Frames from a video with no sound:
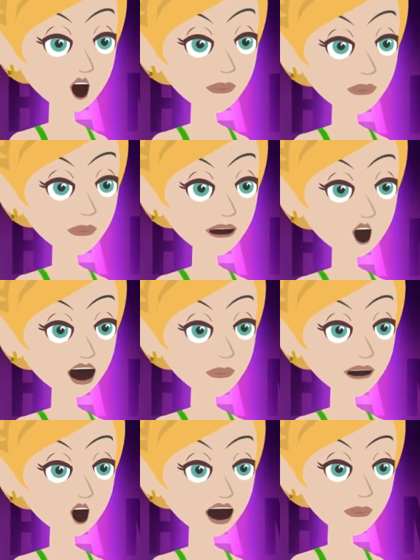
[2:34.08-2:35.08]

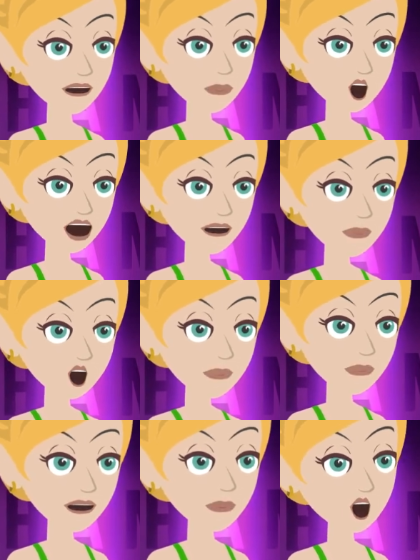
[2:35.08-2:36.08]
security,
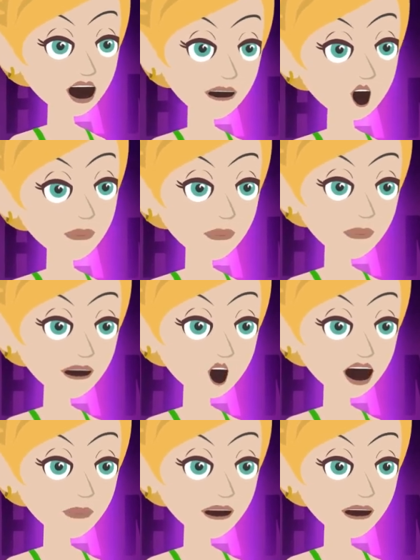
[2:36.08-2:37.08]
feels like
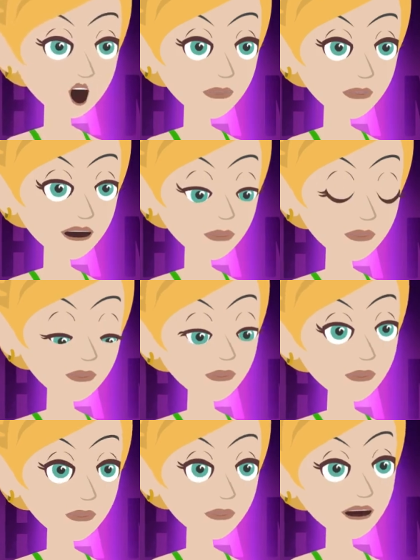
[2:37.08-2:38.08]

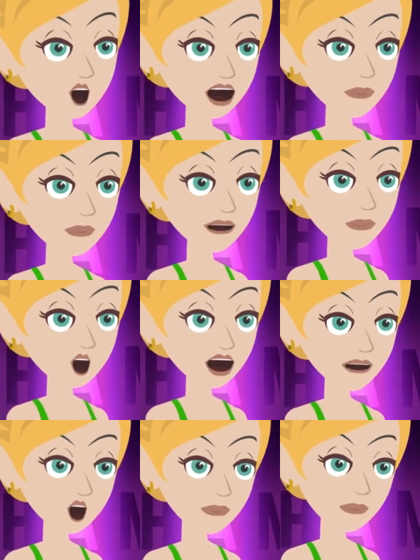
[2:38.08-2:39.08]
appreciation, feels
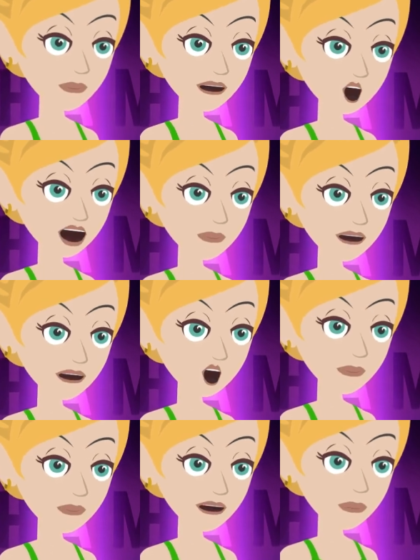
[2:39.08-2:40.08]
like being
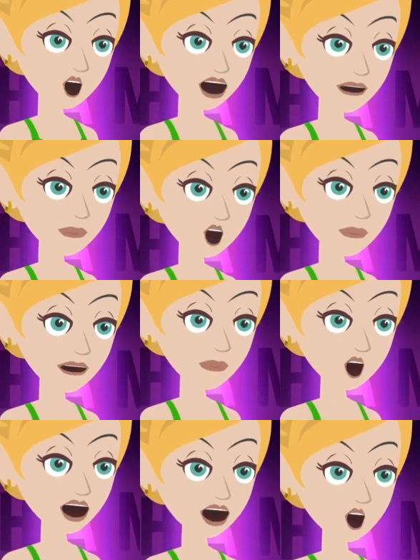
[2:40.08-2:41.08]
appreciated,
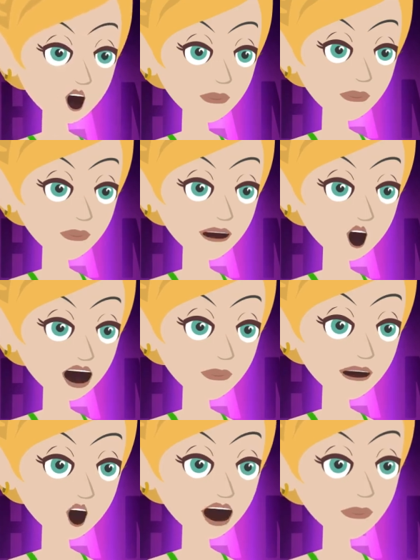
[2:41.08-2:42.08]
feels
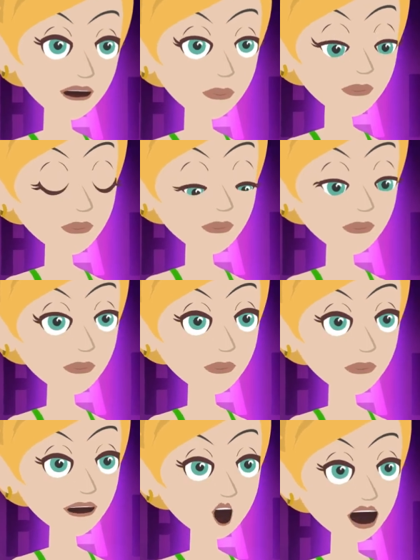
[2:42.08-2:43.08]
effortless,
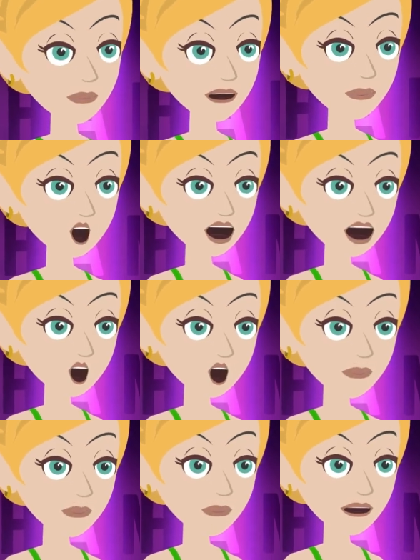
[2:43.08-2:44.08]
feels like
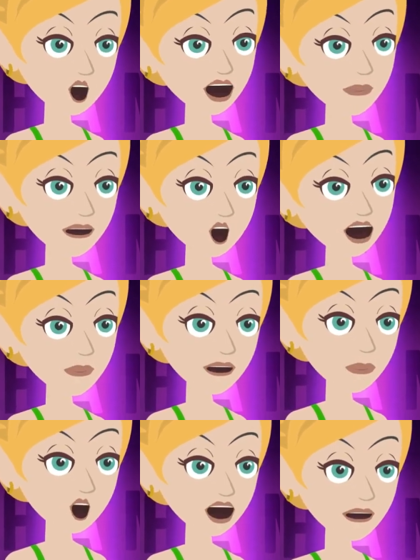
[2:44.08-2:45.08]
ease,
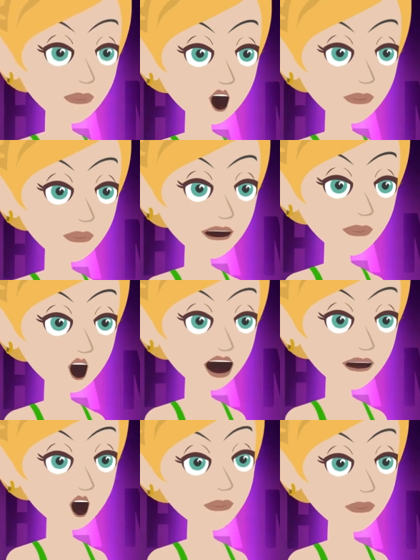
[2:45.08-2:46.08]
feels natural,